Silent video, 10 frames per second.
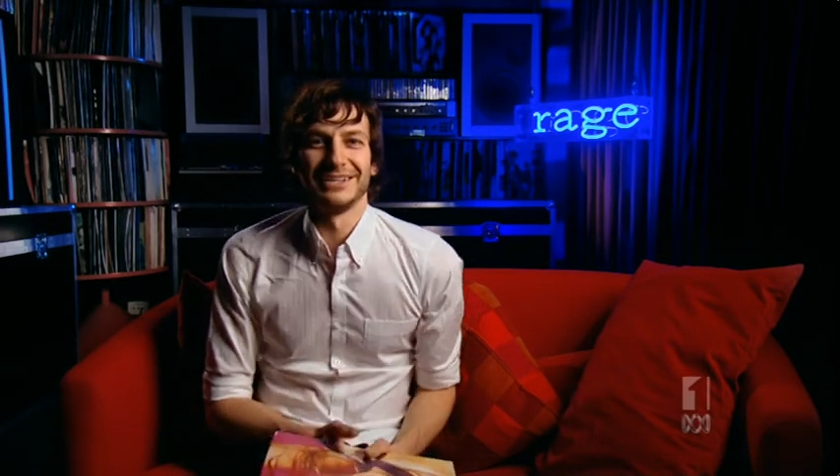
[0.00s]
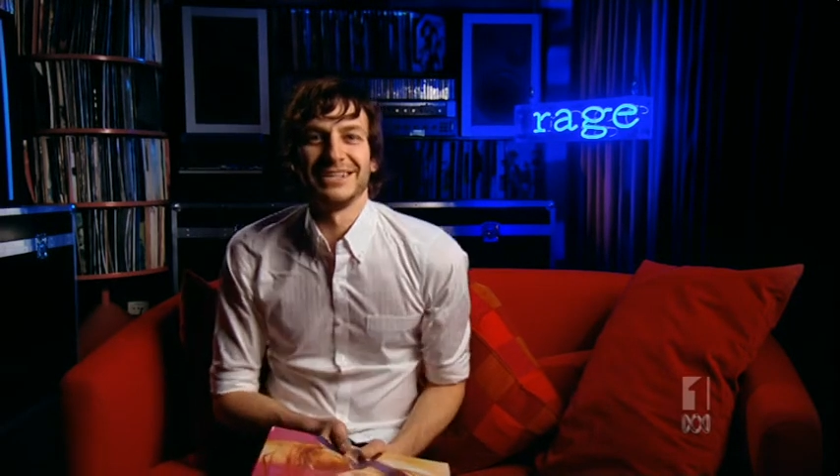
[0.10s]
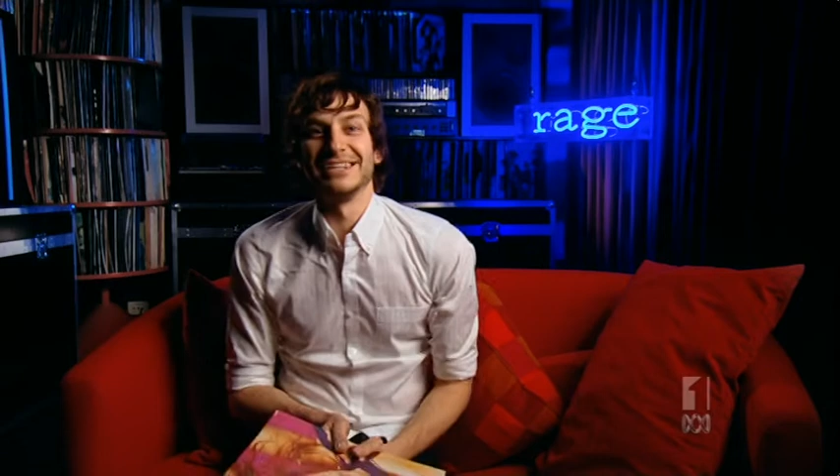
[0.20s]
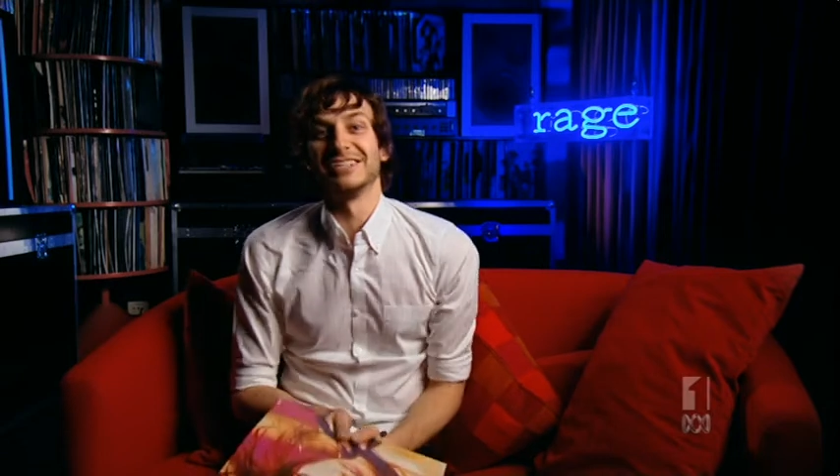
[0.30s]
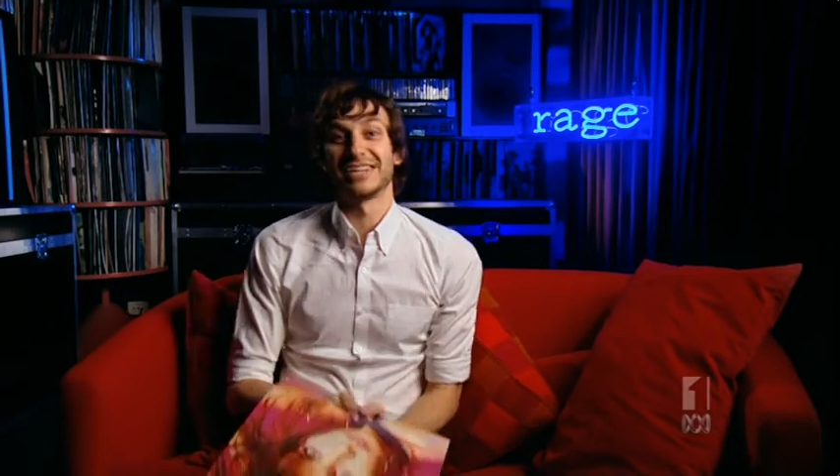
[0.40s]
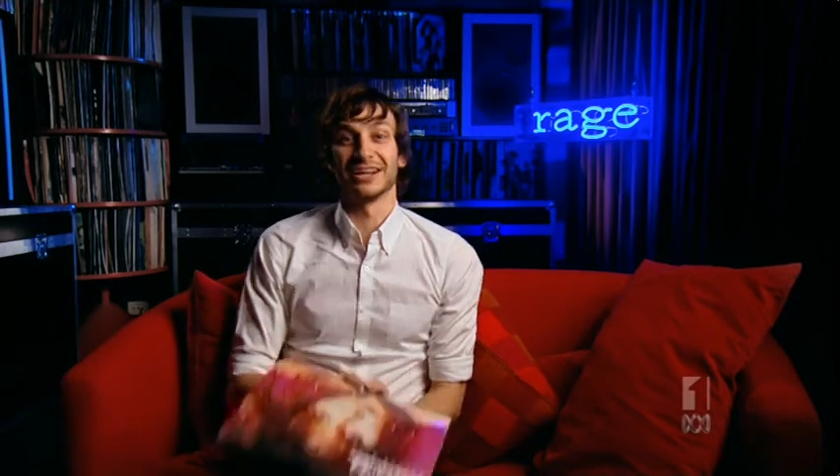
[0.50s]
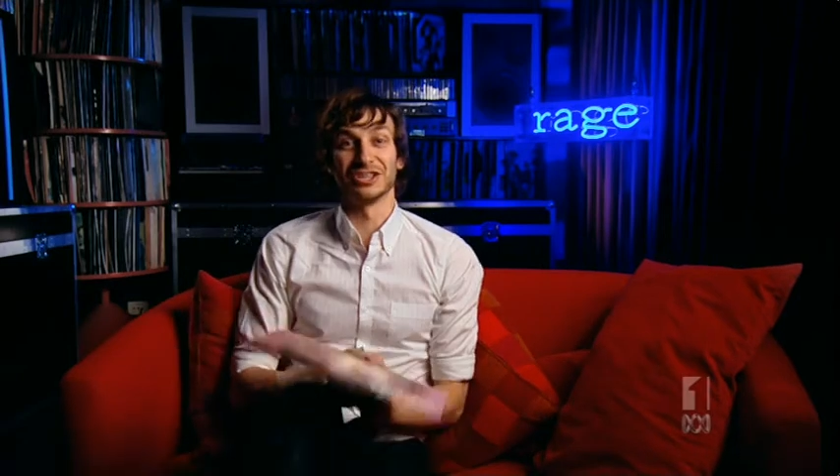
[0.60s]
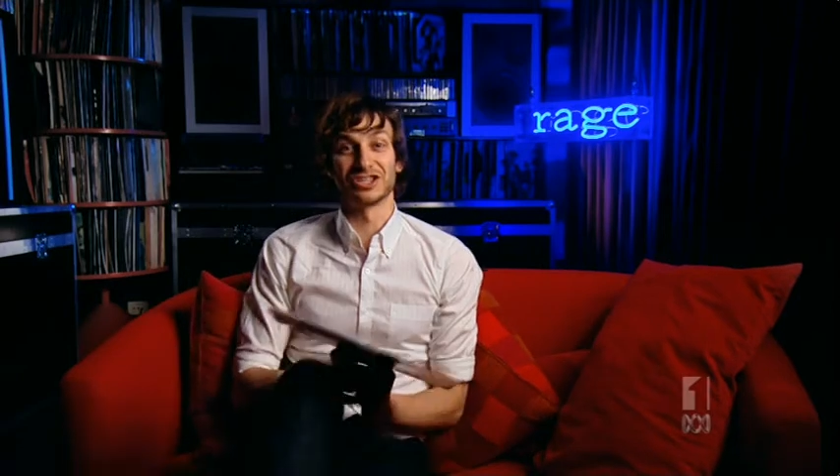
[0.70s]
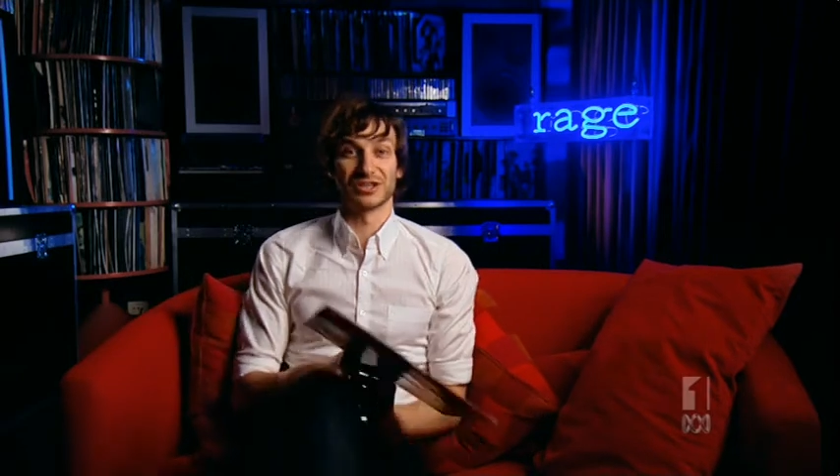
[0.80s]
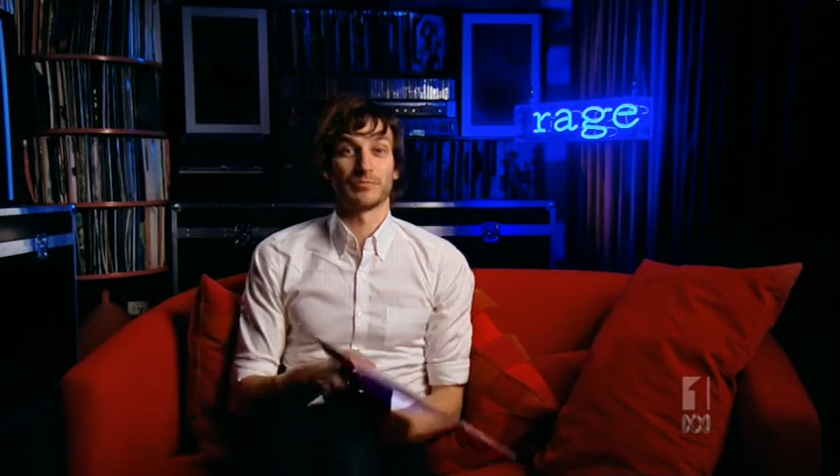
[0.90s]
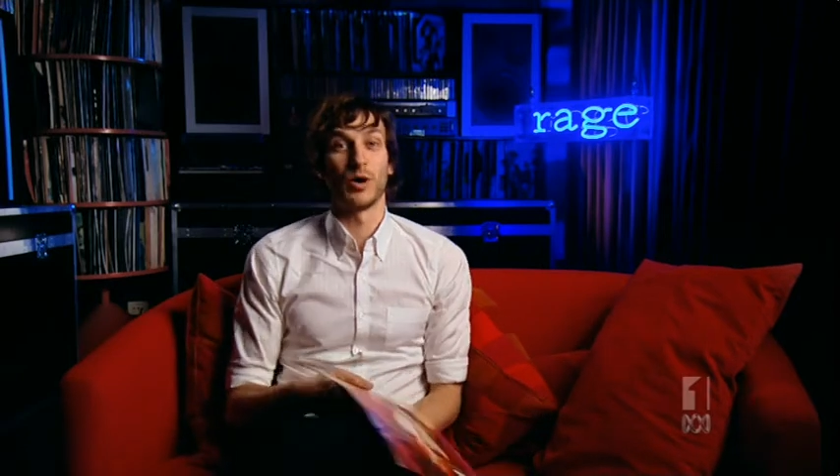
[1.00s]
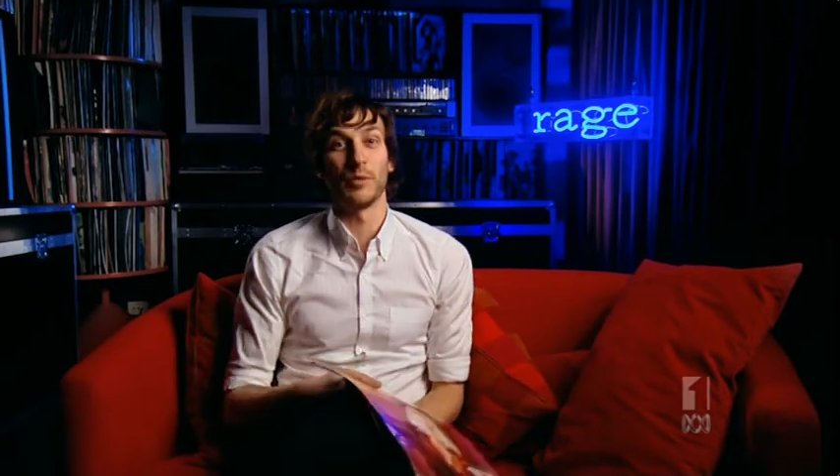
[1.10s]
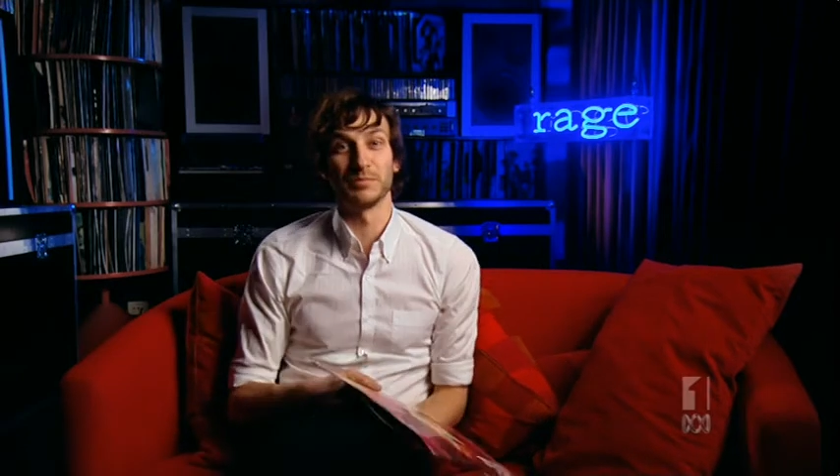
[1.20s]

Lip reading: intelligent pop